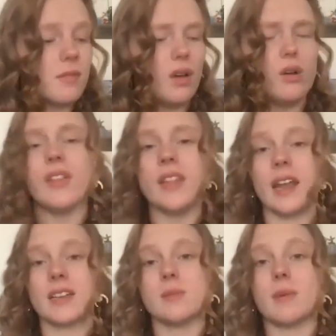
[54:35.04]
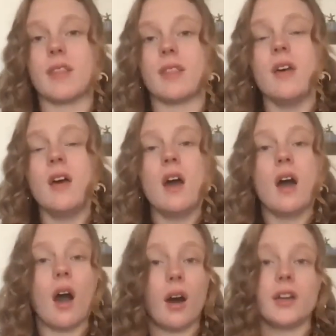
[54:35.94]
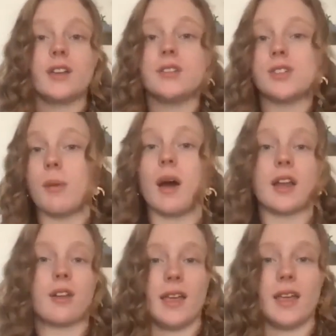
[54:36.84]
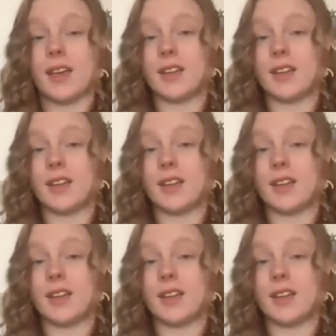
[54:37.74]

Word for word: over the next month on shamanic Reiki